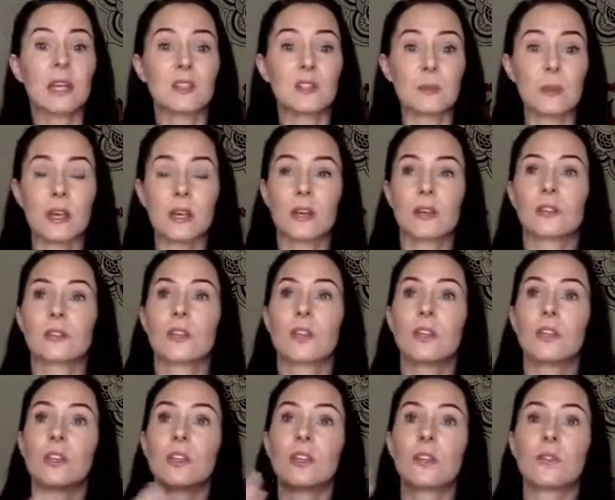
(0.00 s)
it's because
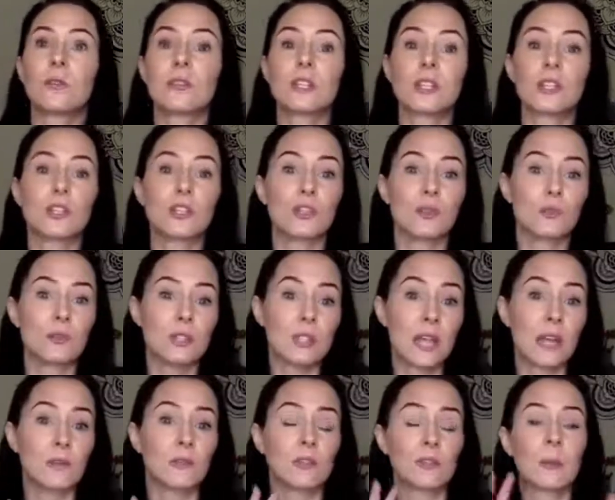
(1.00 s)
you didn't
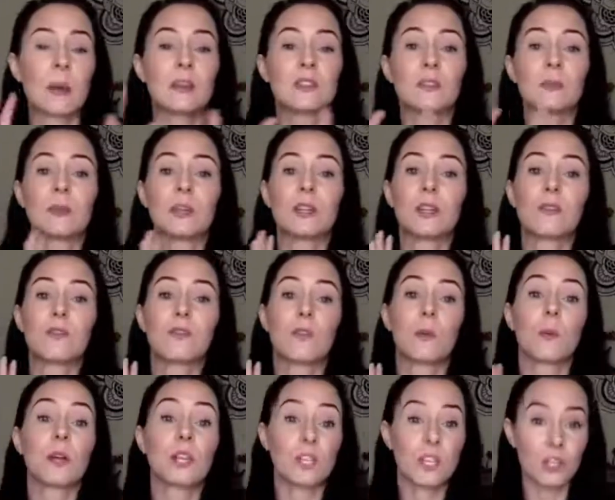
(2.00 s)
take responsibility for
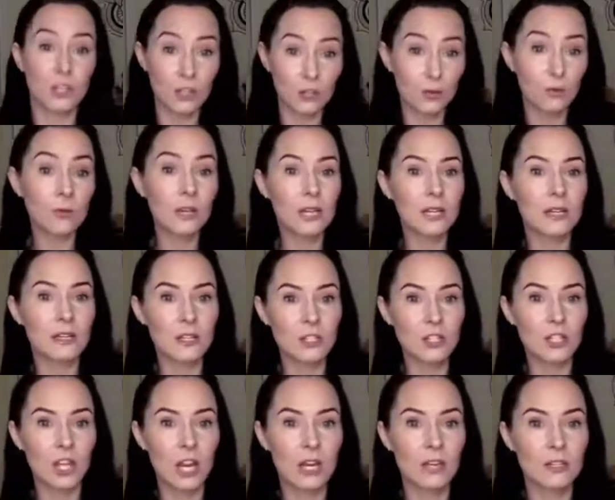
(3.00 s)
what you needed to
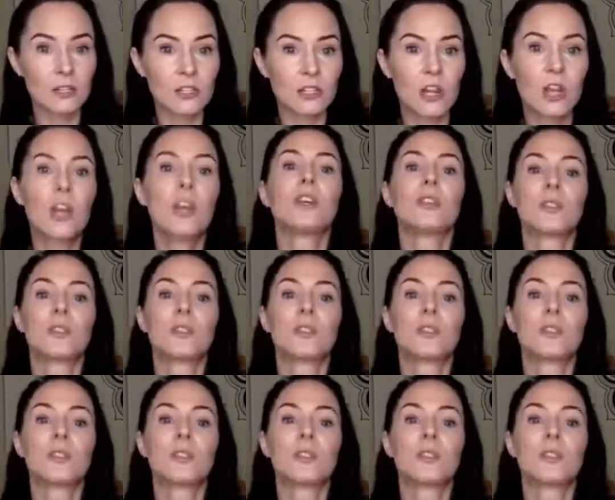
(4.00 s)
change.